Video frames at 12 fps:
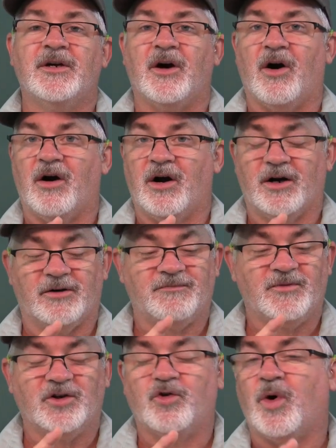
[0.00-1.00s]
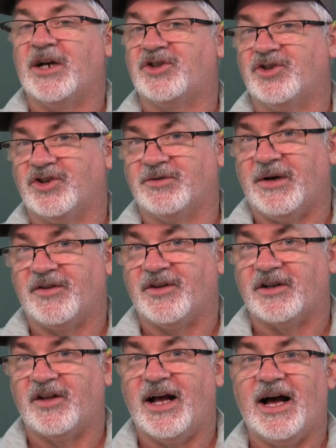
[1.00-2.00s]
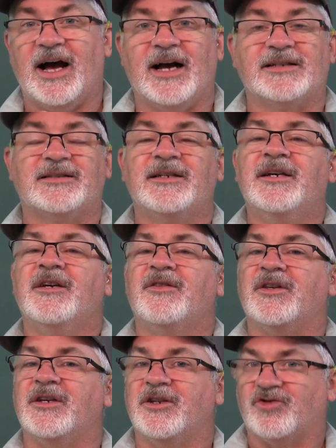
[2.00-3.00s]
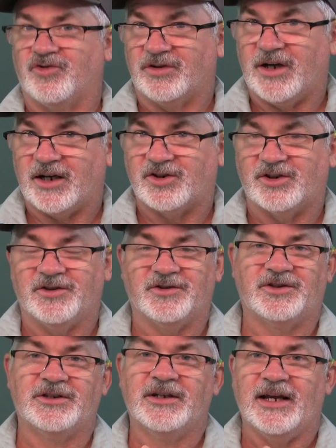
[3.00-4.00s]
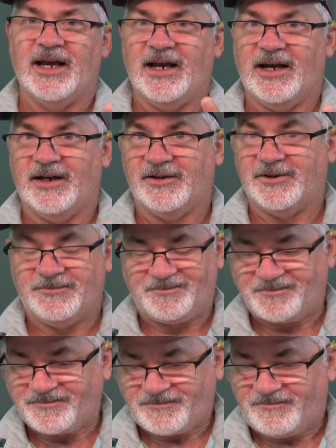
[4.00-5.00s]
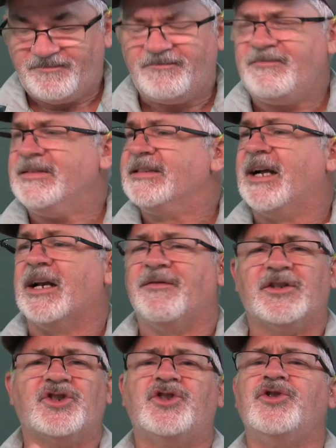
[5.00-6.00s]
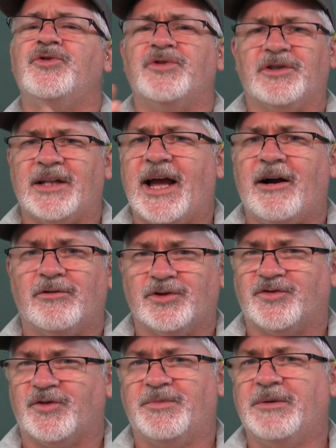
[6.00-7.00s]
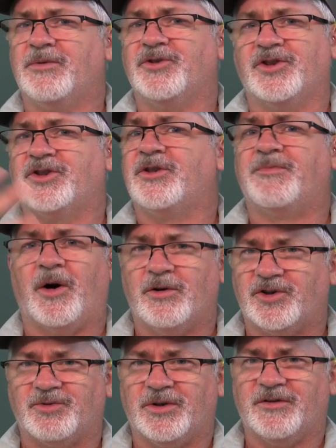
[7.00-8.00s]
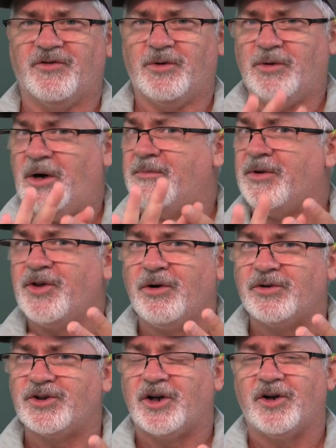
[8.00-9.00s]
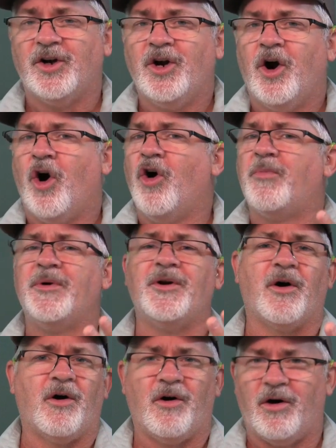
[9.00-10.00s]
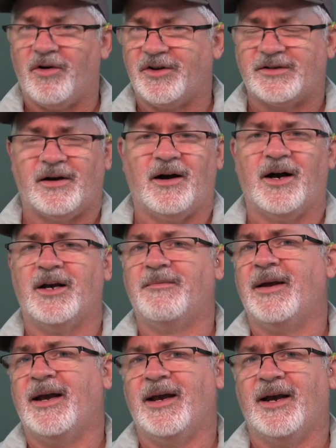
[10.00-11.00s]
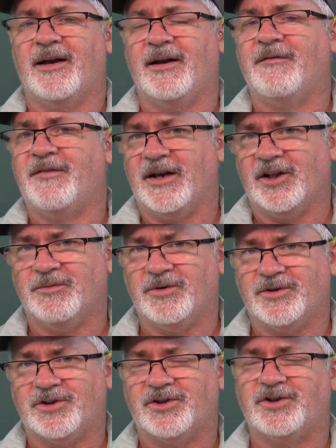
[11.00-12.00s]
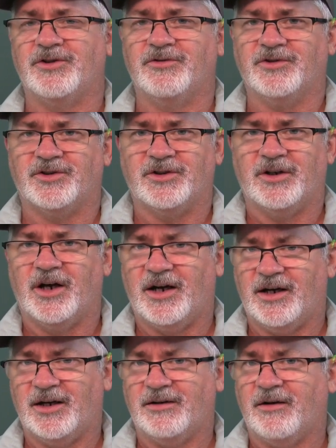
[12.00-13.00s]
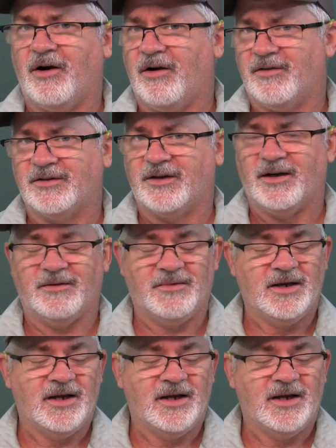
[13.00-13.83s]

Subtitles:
are questions about the class, the introductions, and kind of a student lounge for people just to post whatever they want. But those are open all the time and available to students all the time.